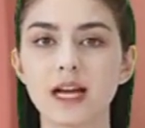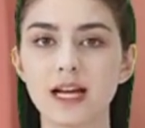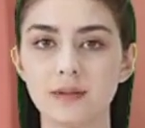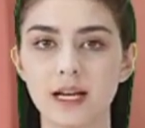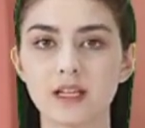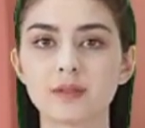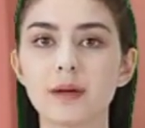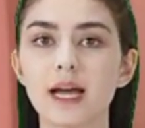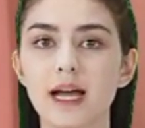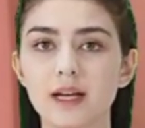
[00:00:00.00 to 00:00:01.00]
Human
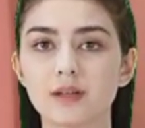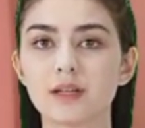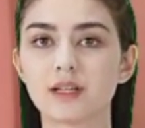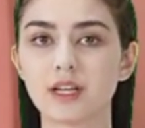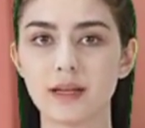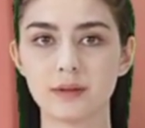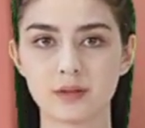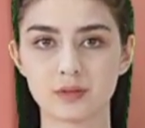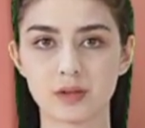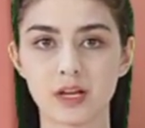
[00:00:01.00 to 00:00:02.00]
secondary sexual
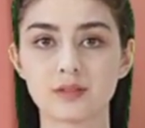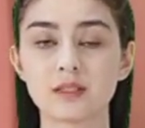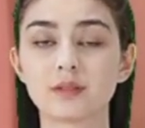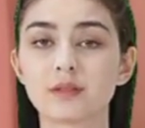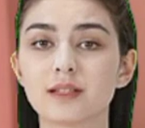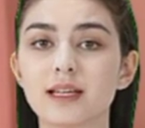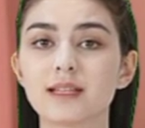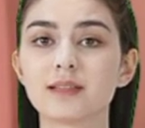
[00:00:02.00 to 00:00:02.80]
characteristics.